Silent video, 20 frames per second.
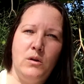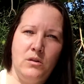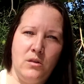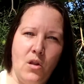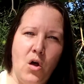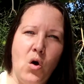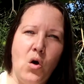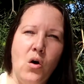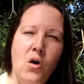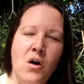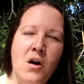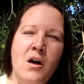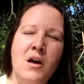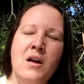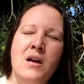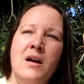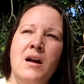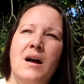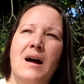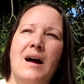law.
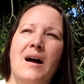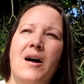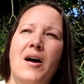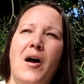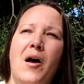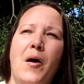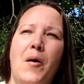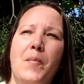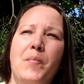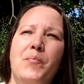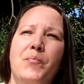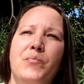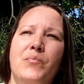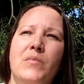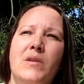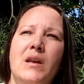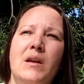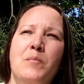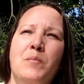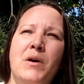
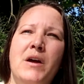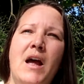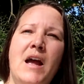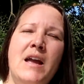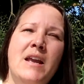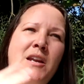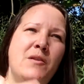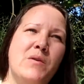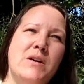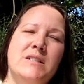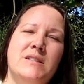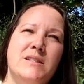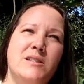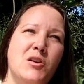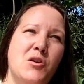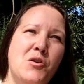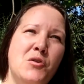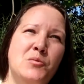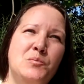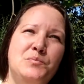But anyways,
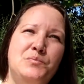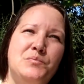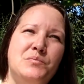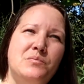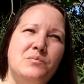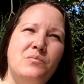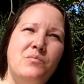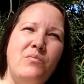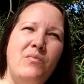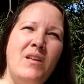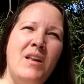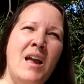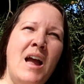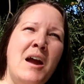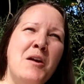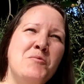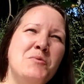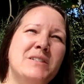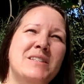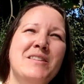so
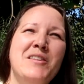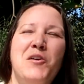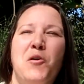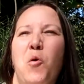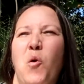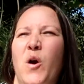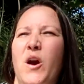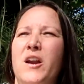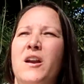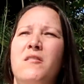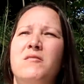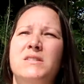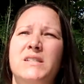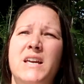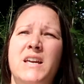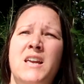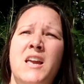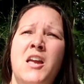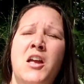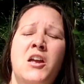I was in the court and I was
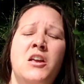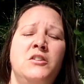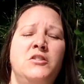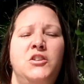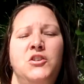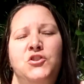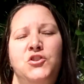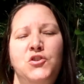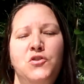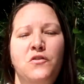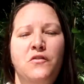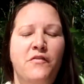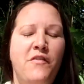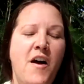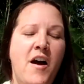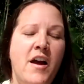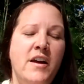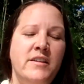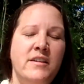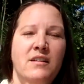like, did you
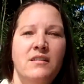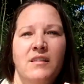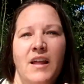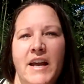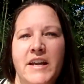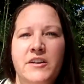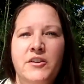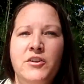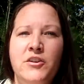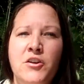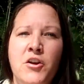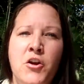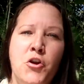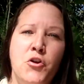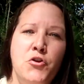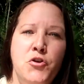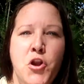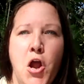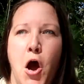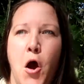find a lighter?
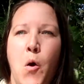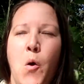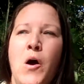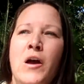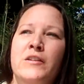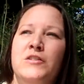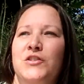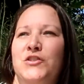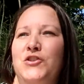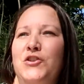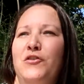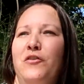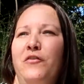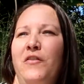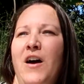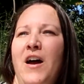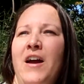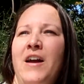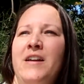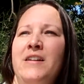No. Did you
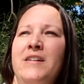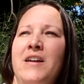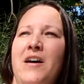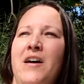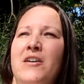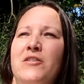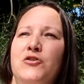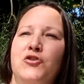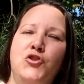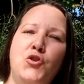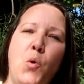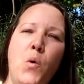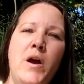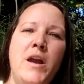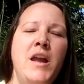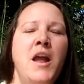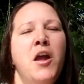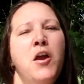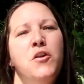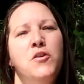find a
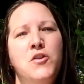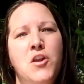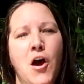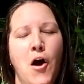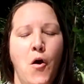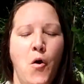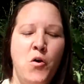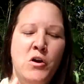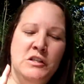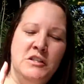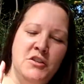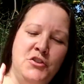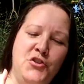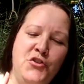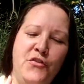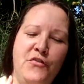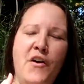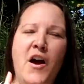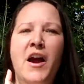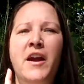joint? No. Did
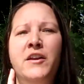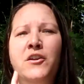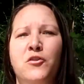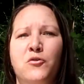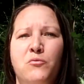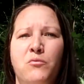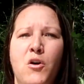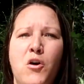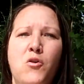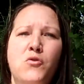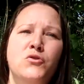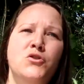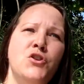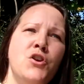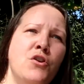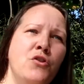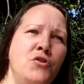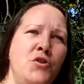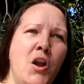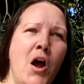you find a roach?
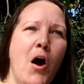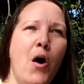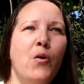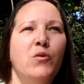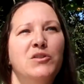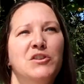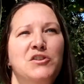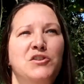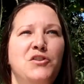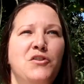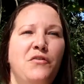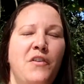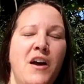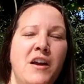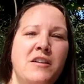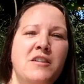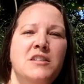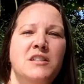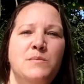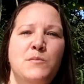No. Did you
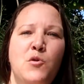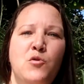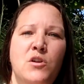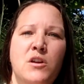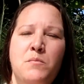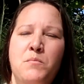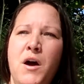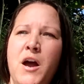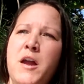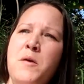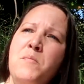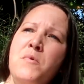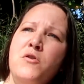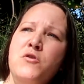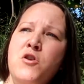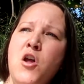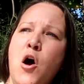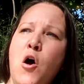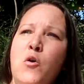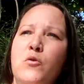find a smoking pipe?
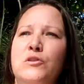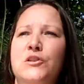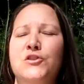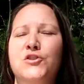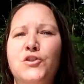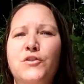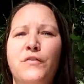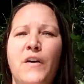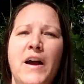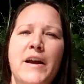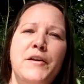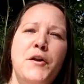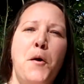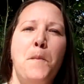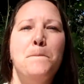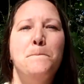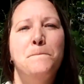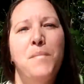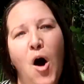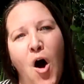No. Did you find a
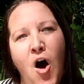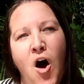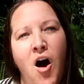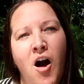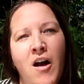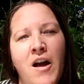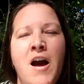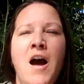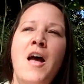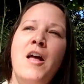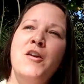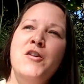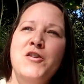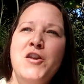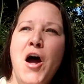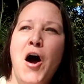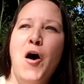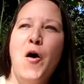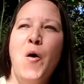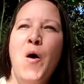bong?
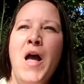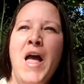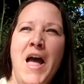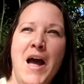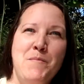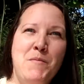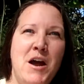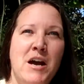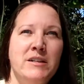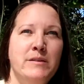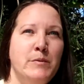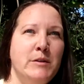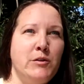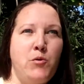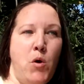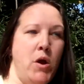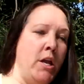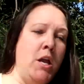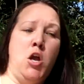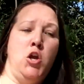No. And my husband's
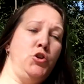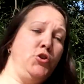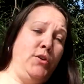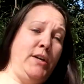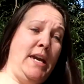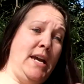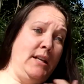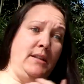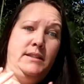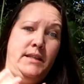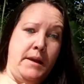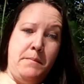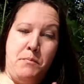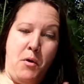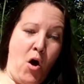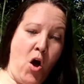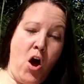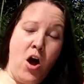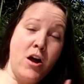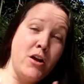going, you can't say
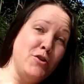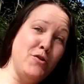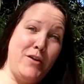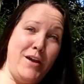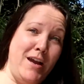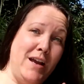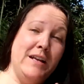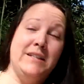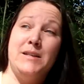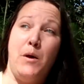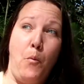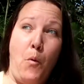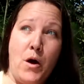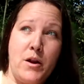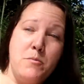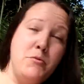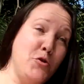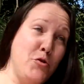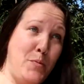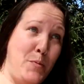bong. You can't, it's a
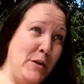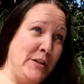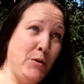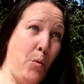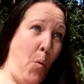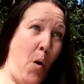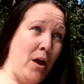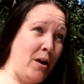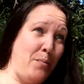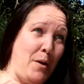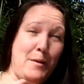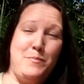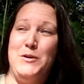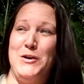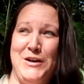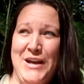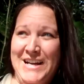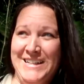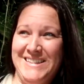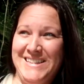water pipe.
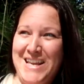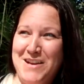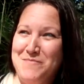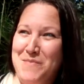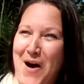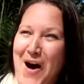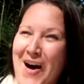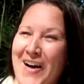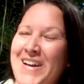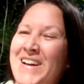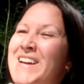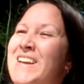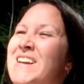You can't say bong.